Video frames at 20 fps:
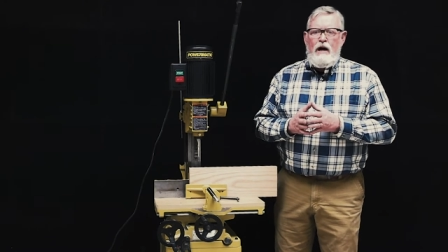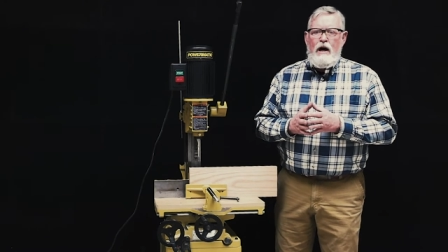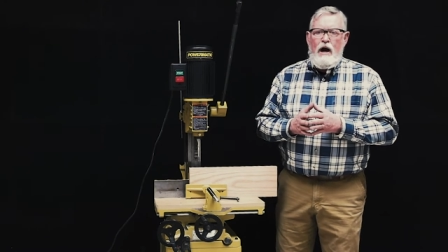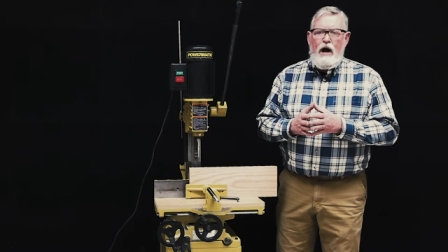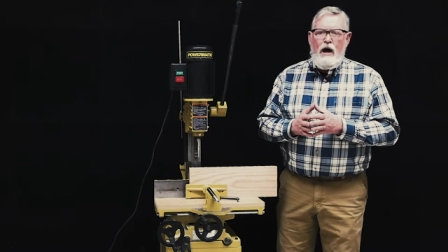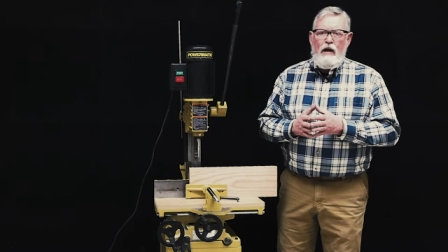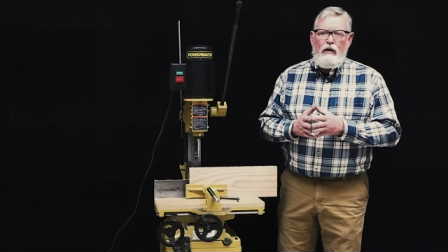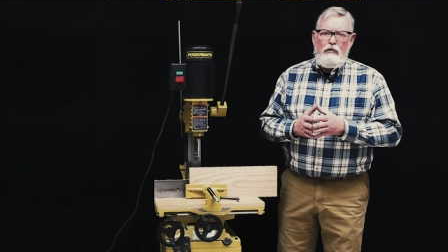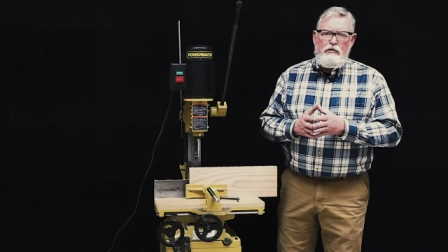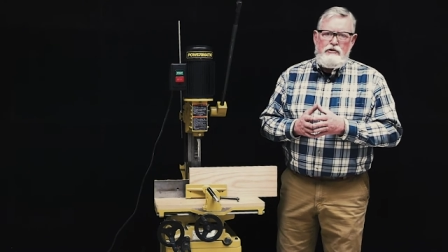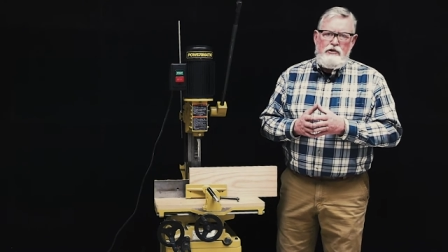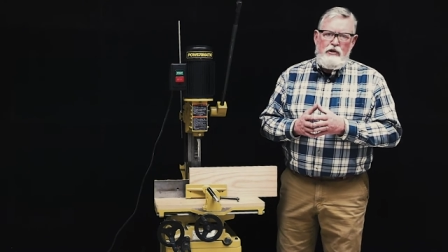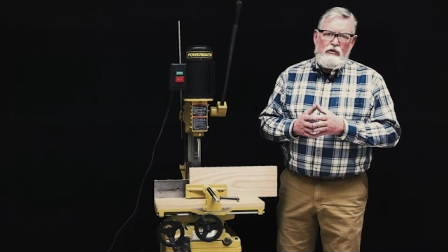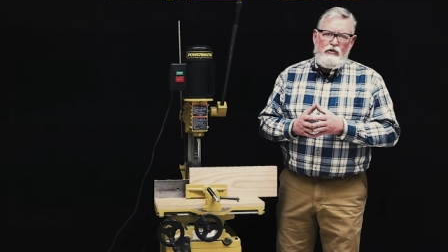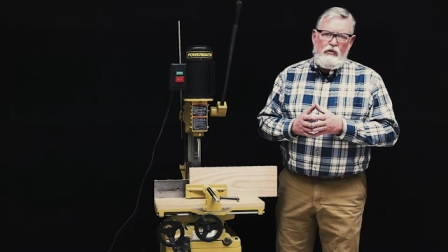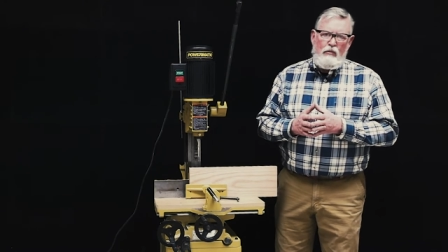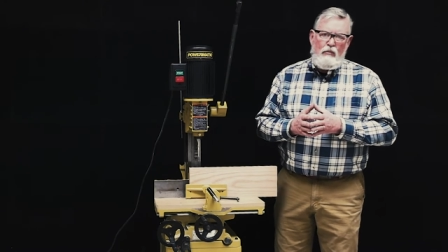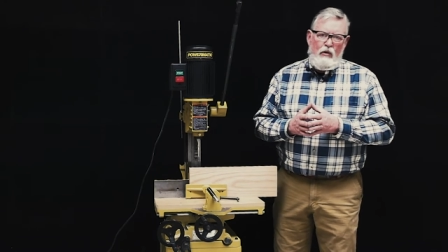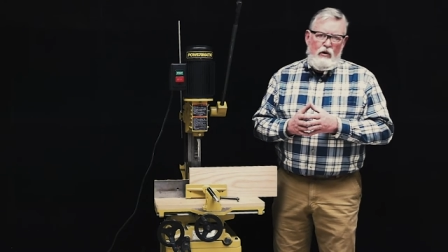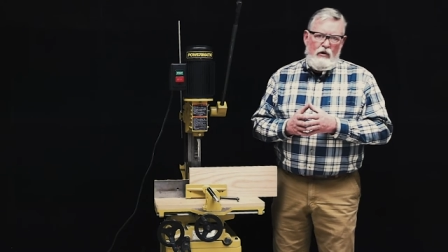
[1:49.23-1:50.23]
Hollow
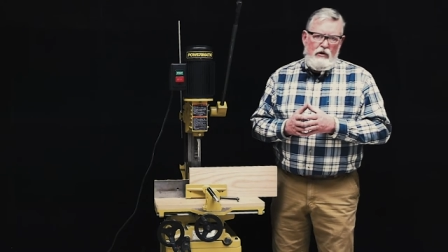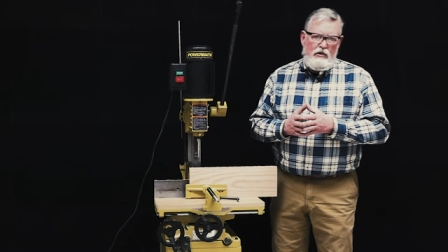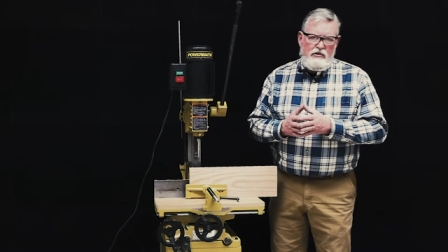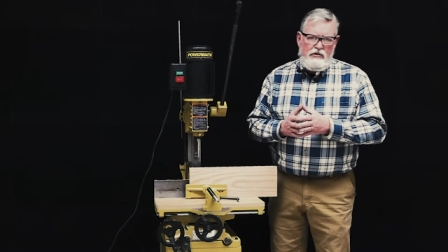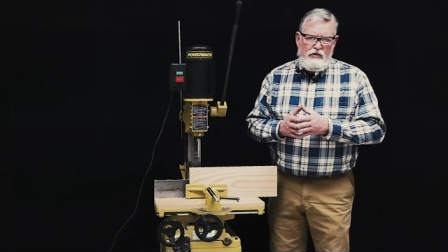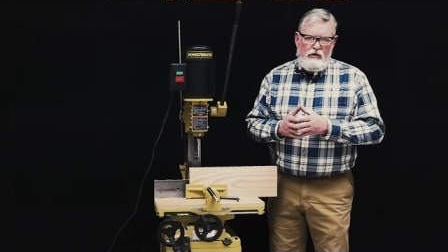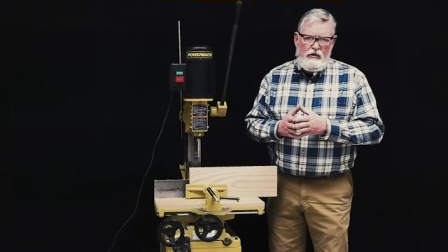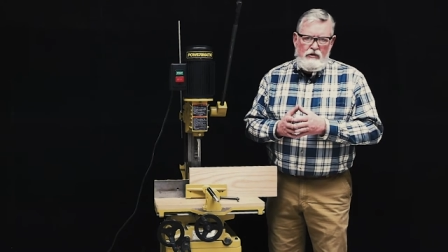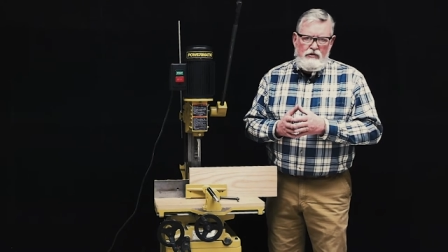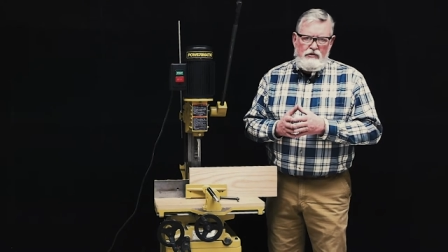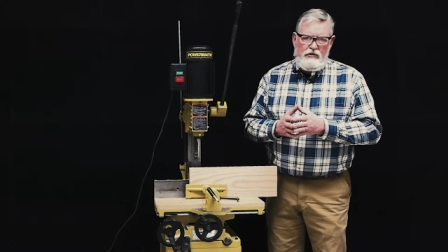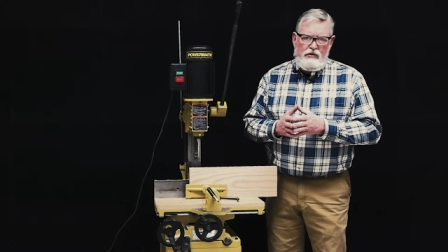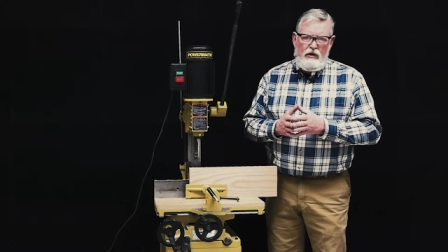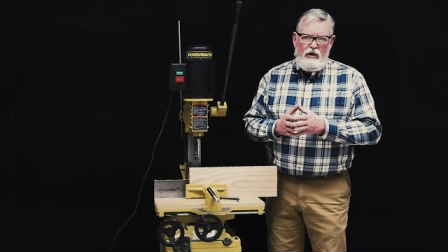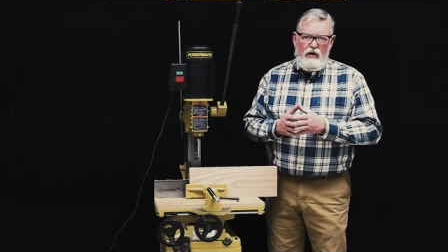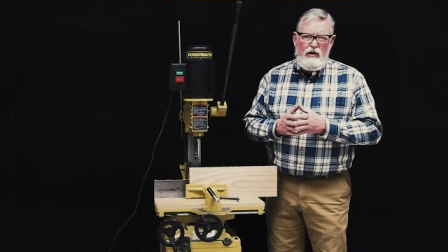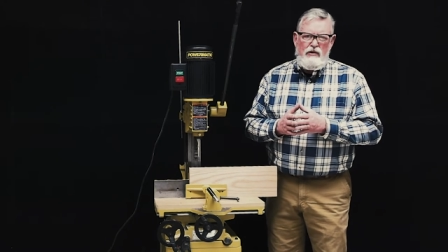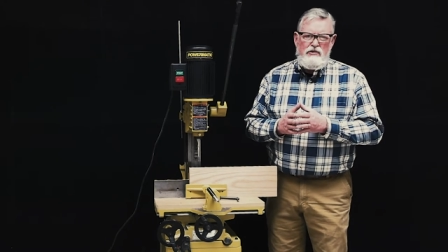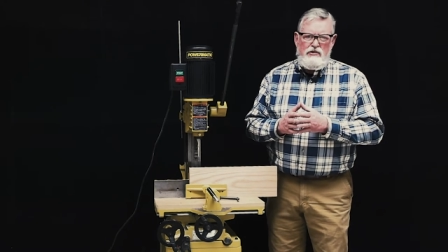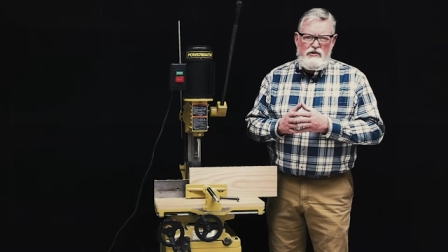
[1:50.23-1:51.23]
chisel mortisers
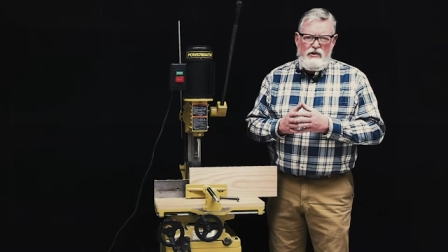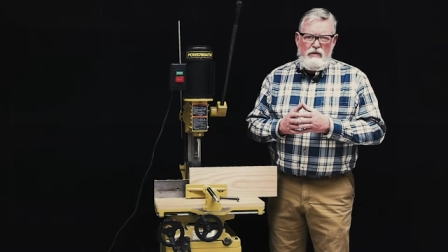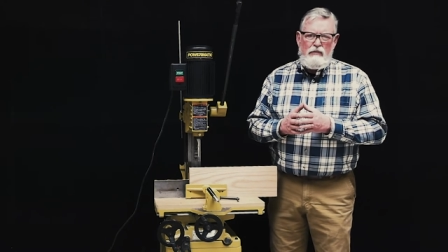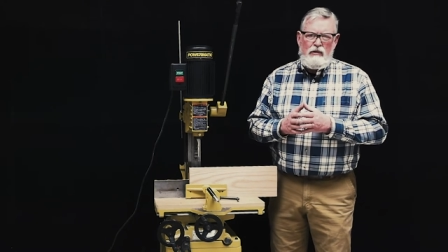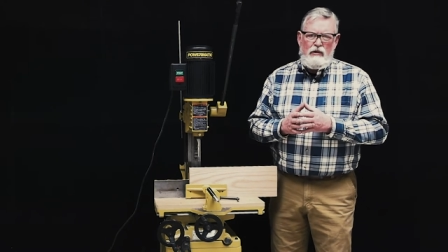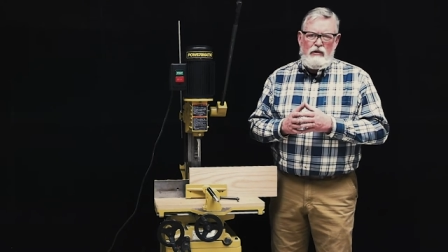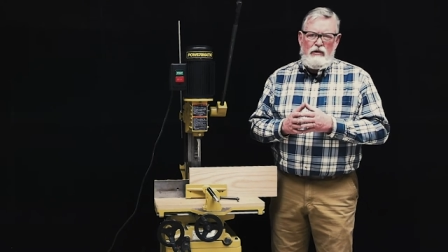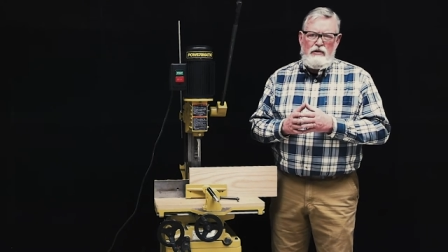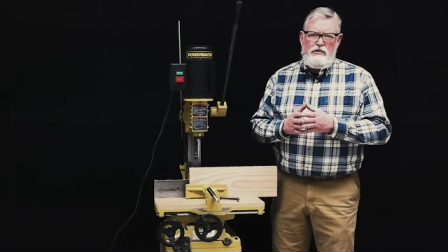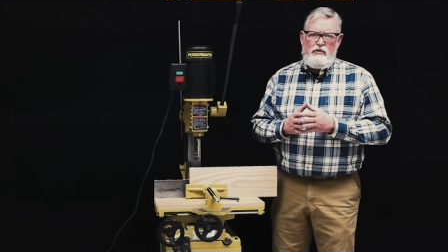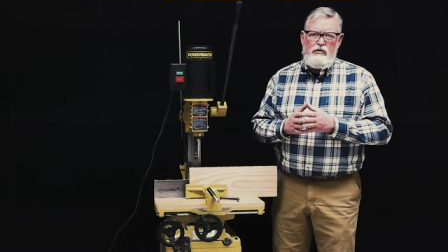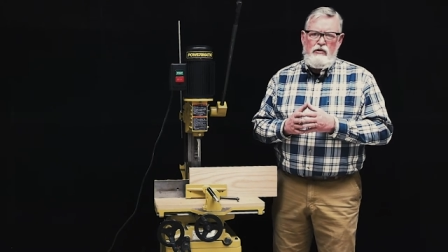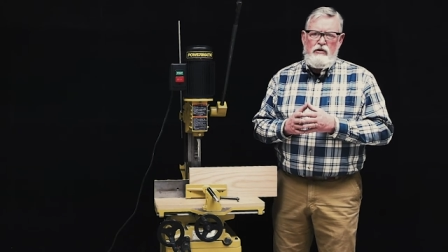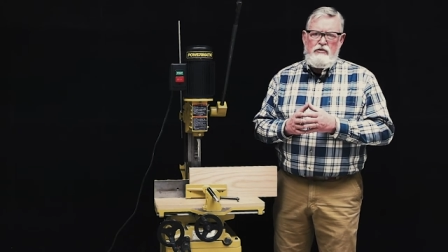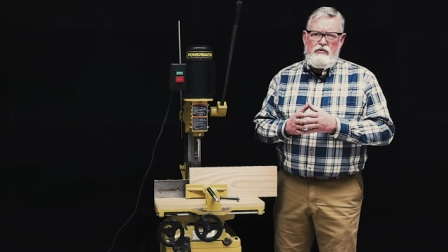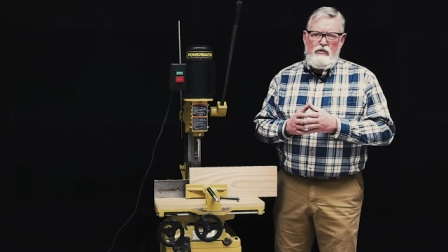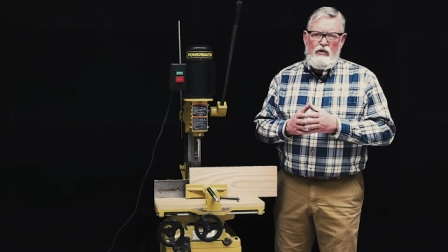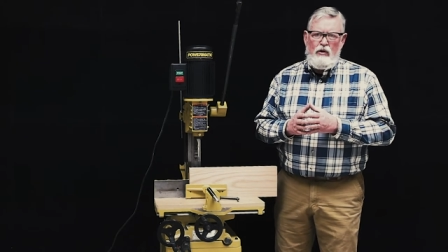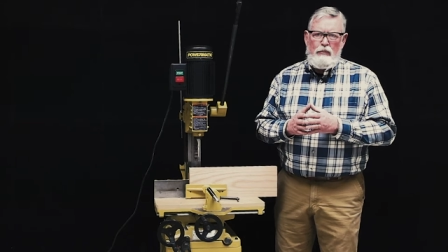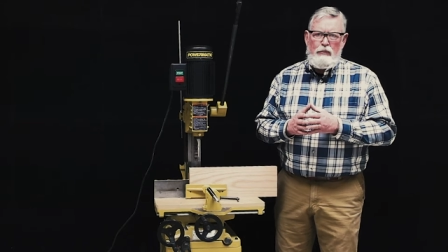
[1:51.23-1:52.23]
are similar to a
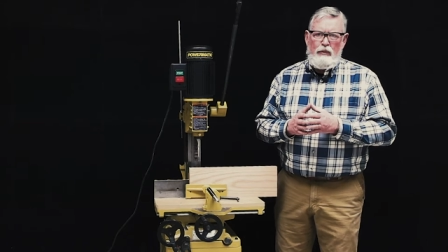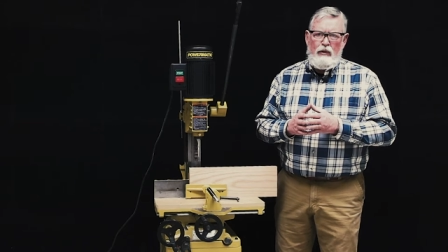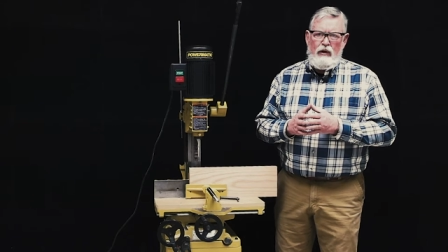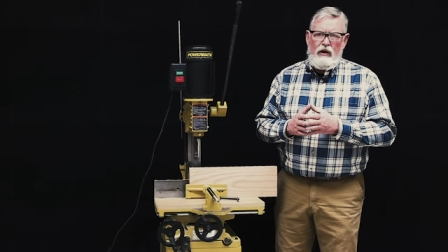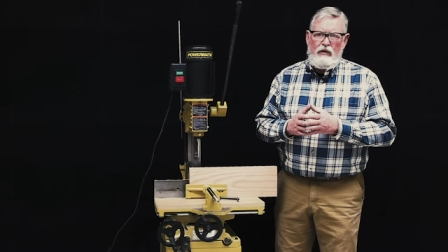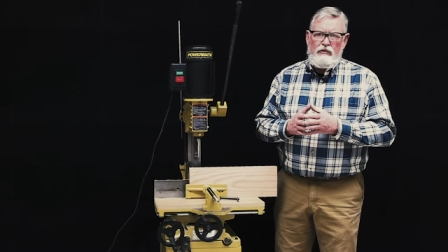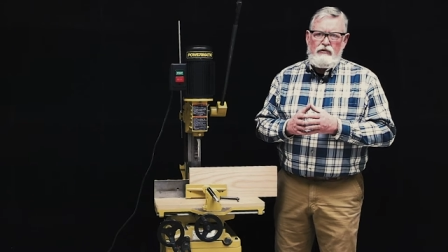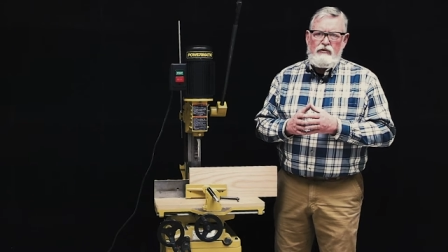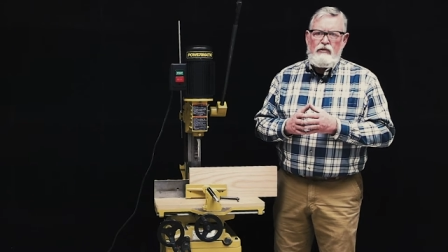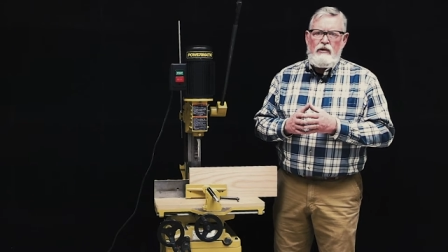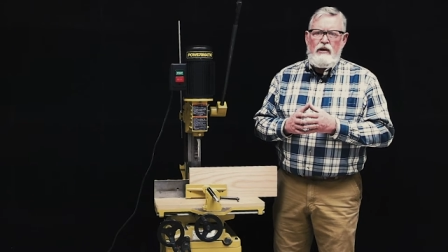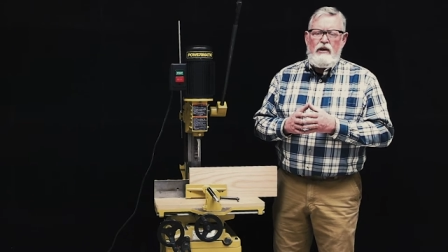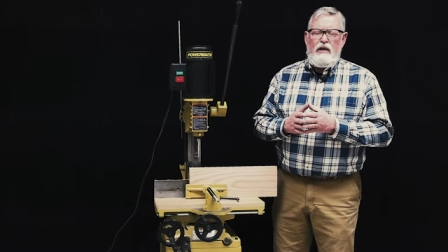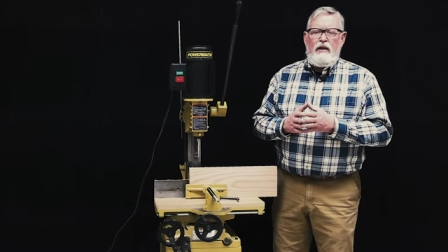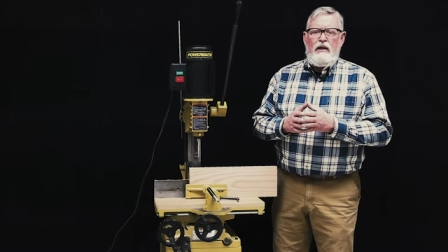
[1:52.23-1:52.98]
drill press